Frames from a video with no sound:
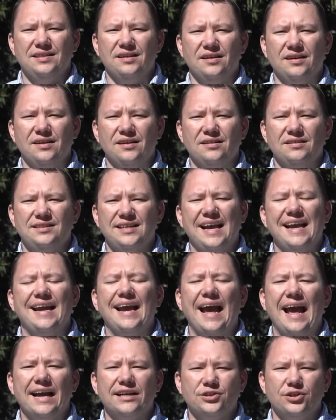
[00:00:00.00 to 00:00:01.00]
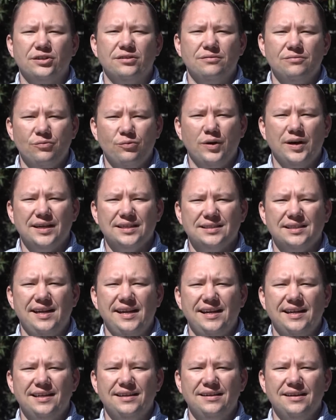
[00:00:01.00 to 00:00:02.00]
to take action when it's
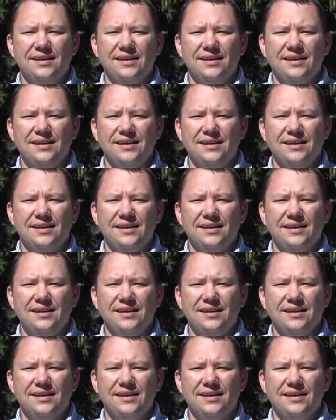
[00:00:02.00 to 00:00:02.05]
needed.